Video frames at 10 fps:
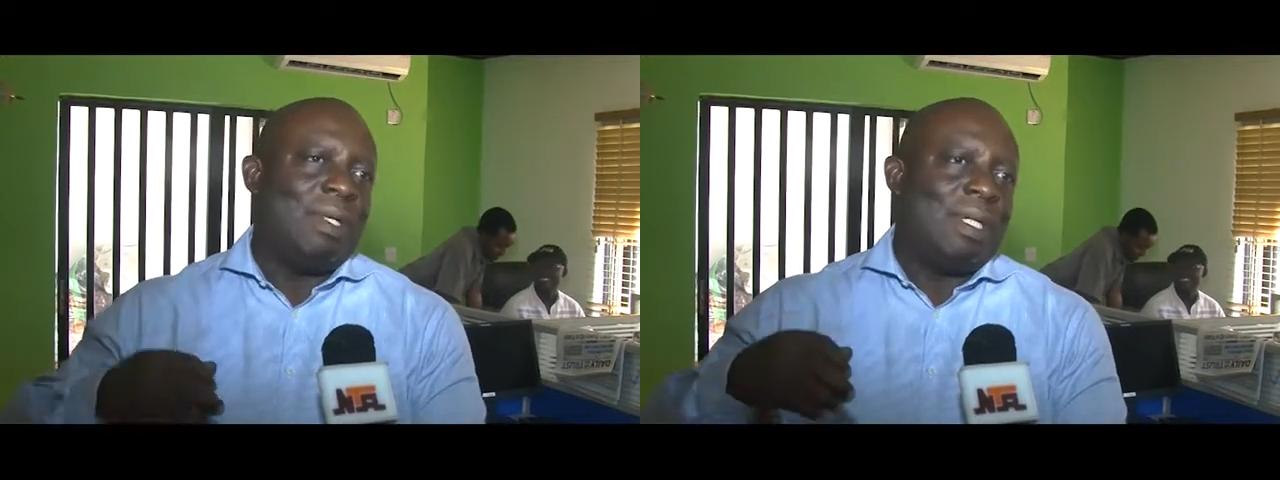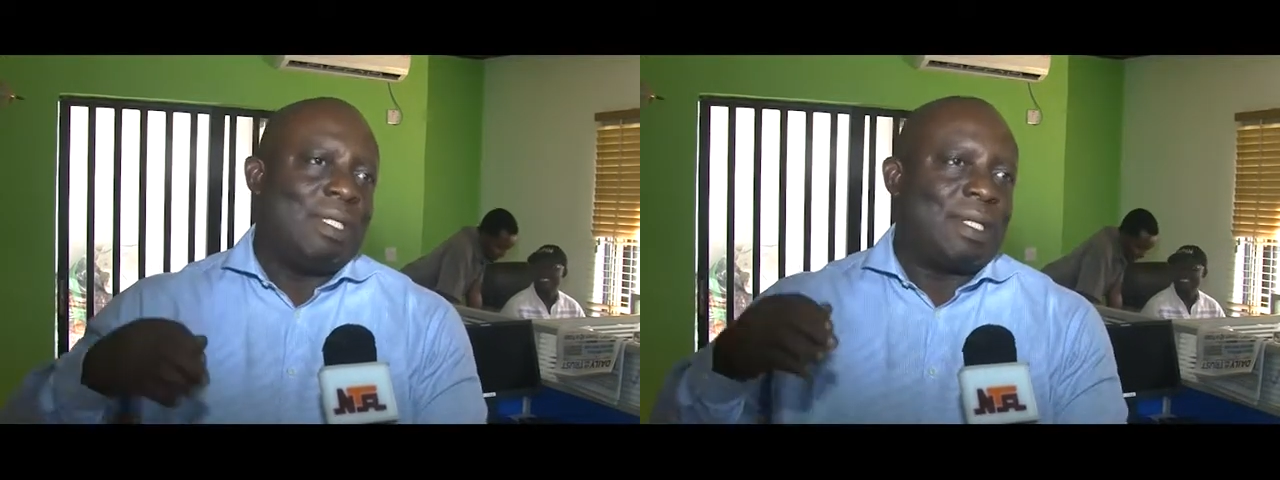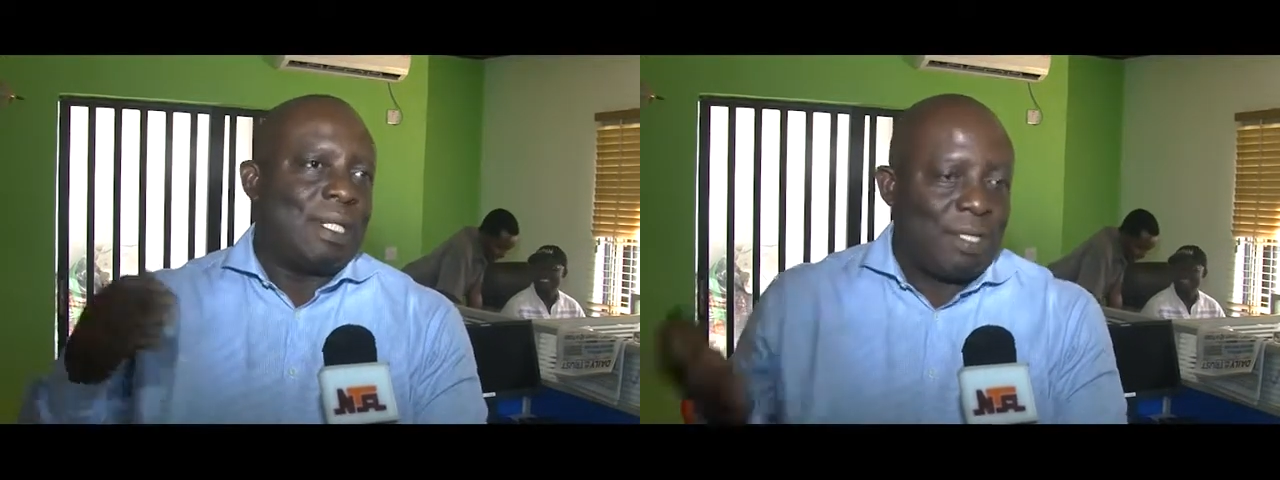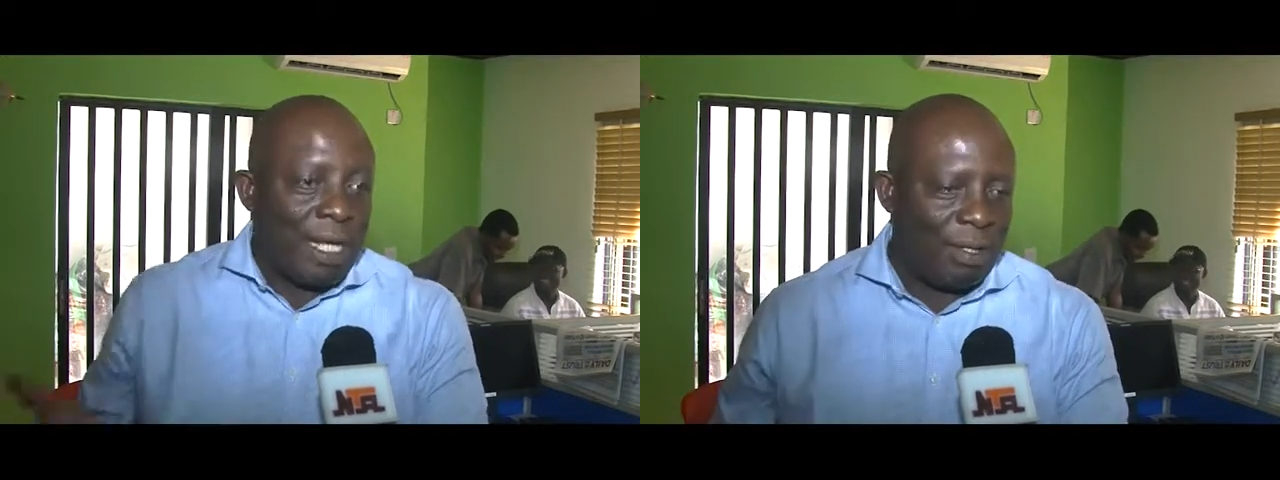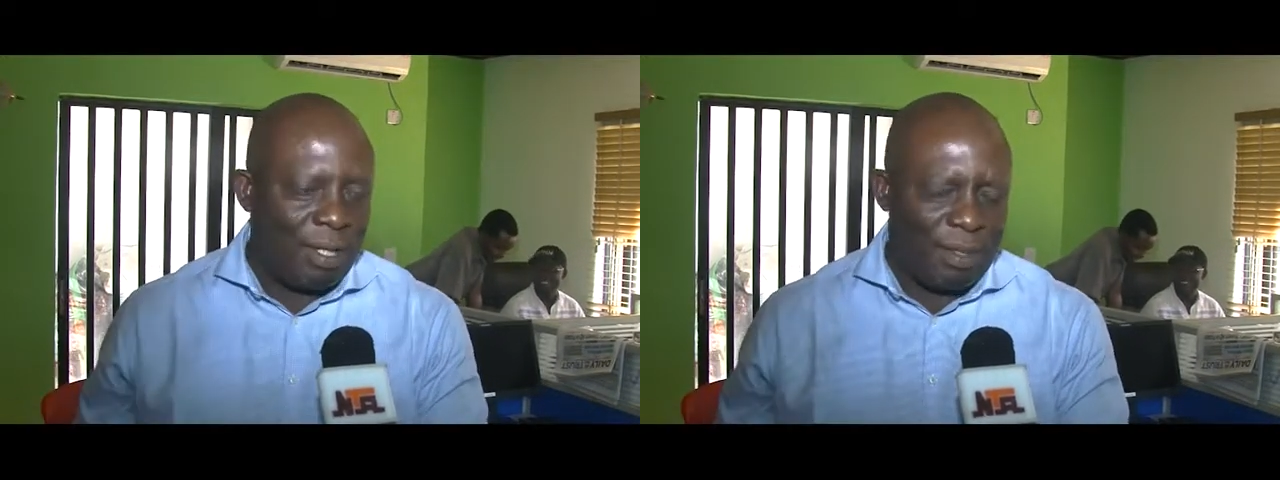
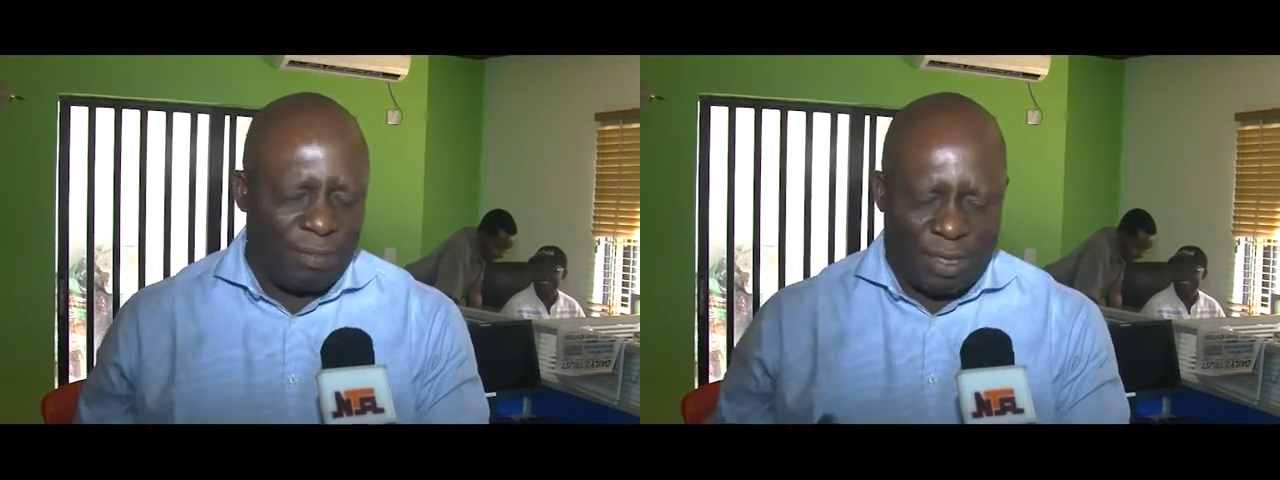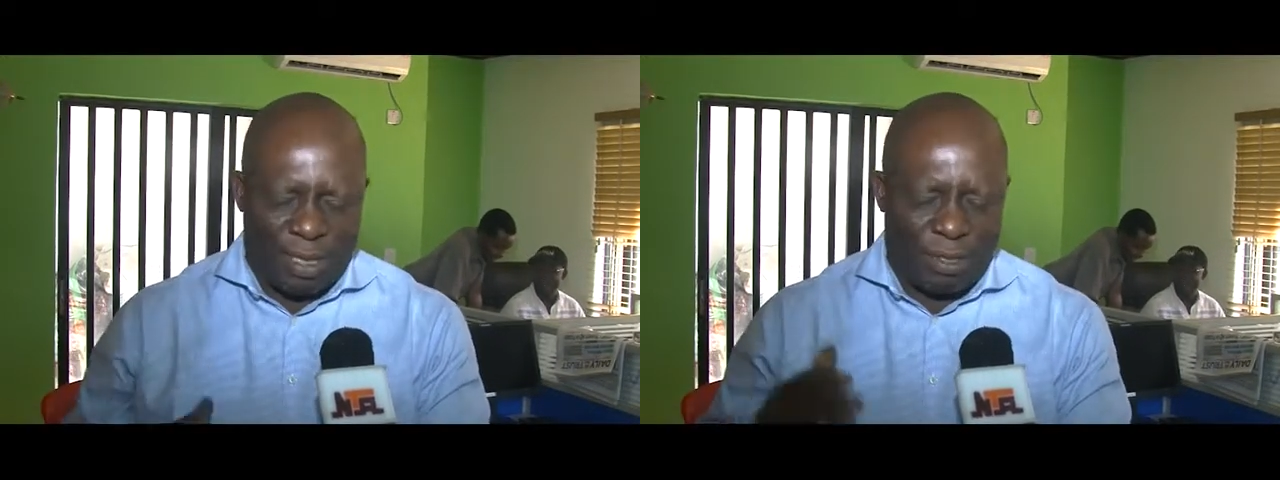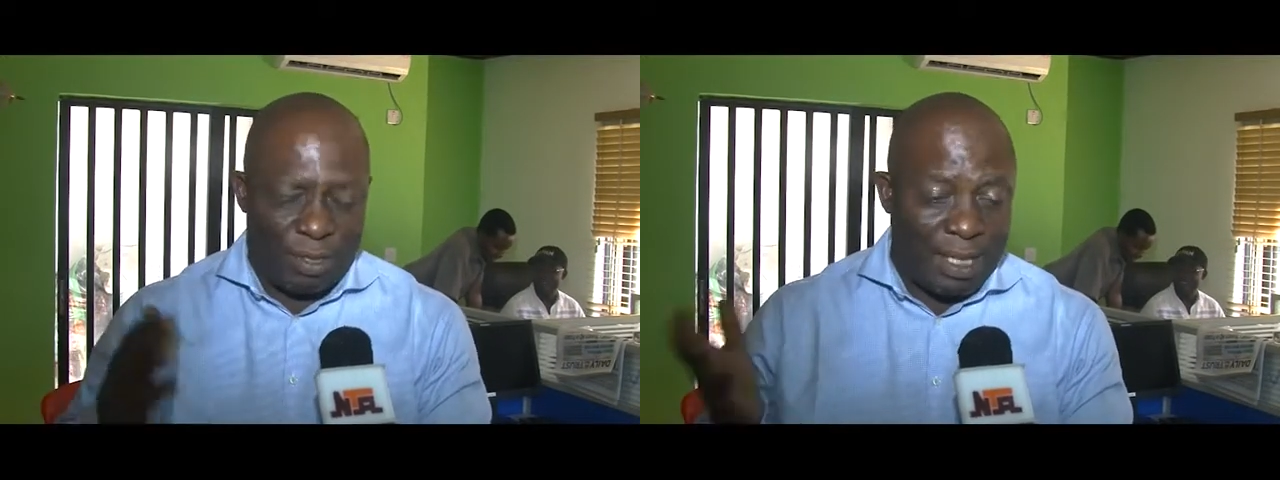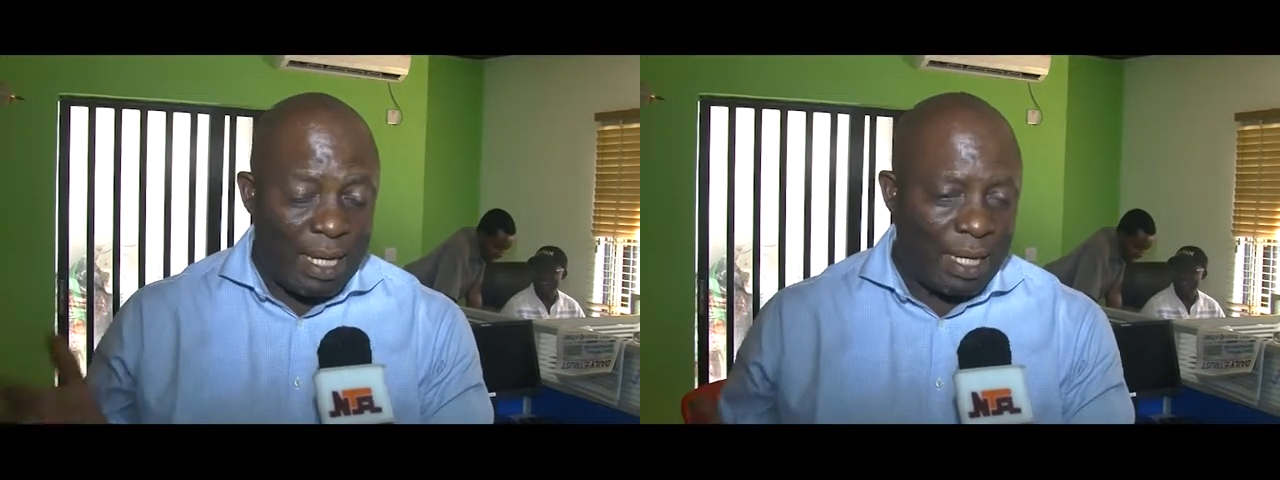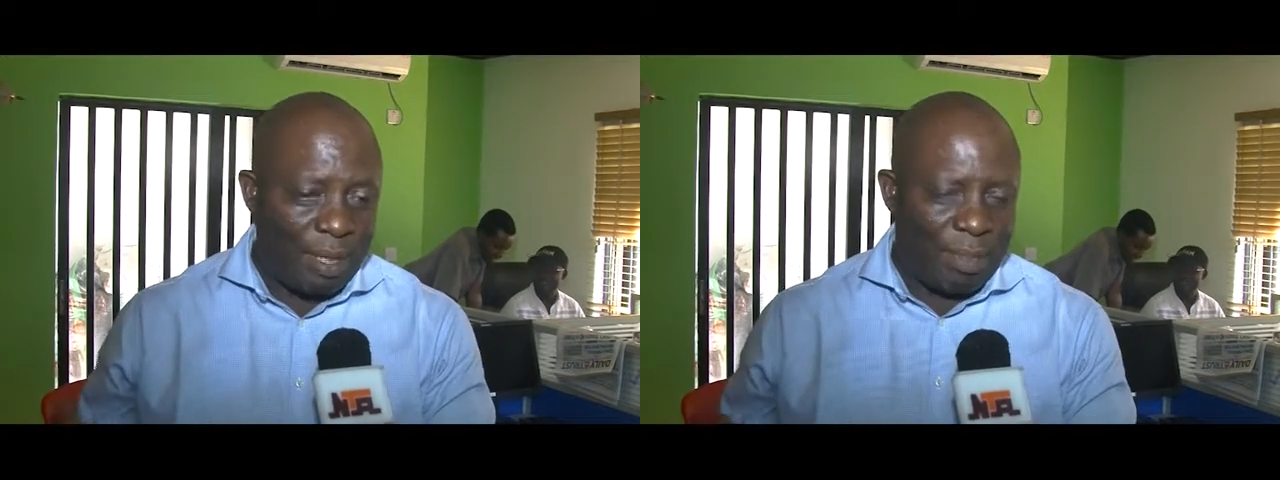
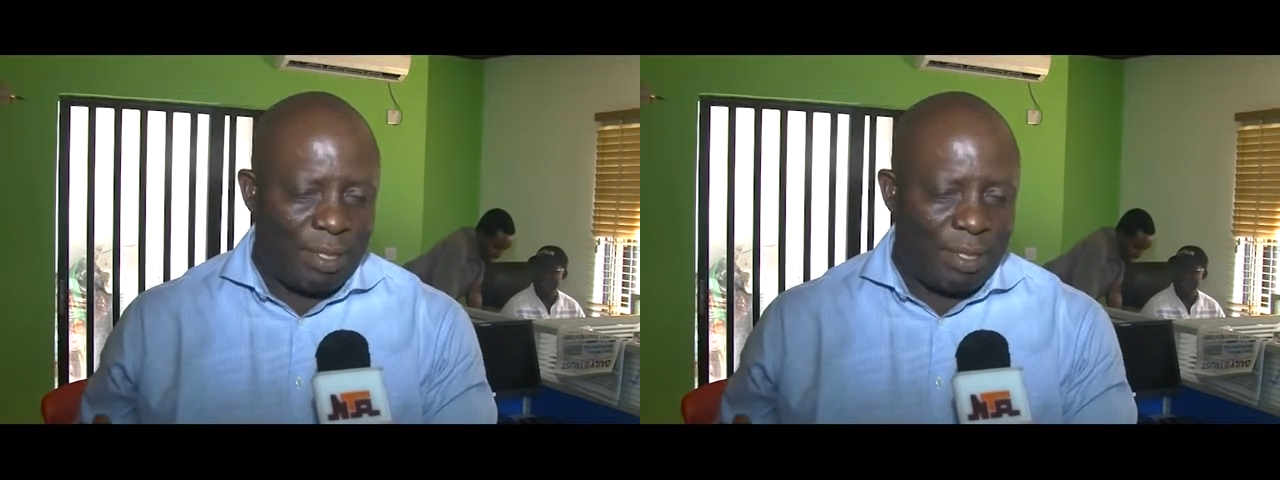stereotyped,